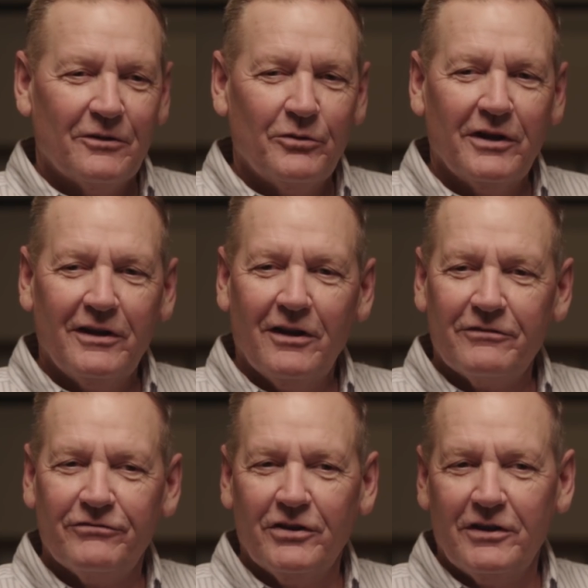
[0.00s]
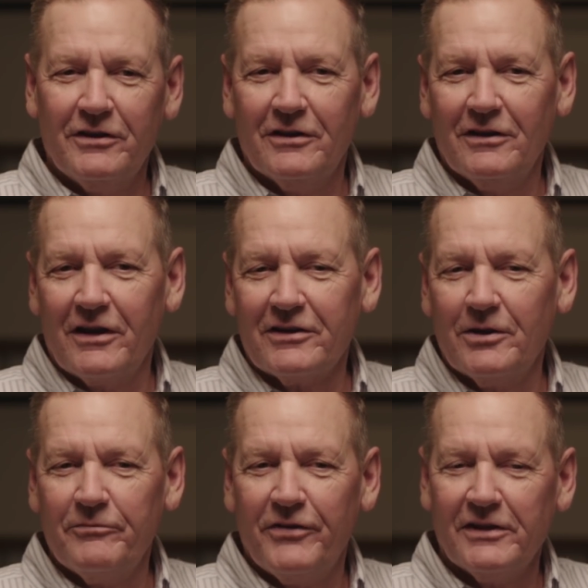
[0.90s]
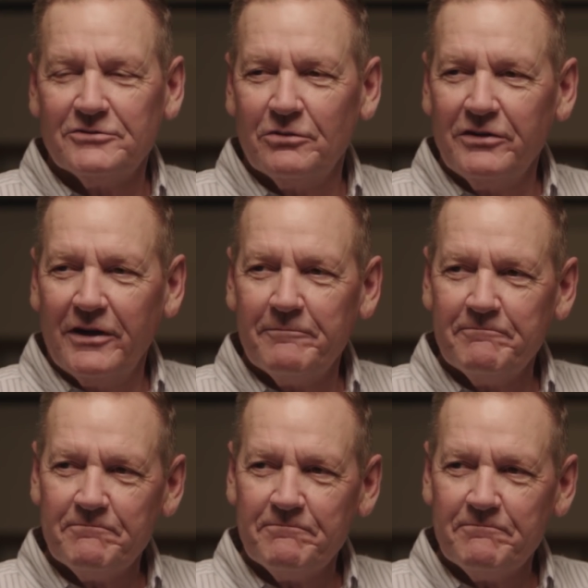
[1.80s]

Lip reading: really a lot of fun. A lot of Cub fans over there.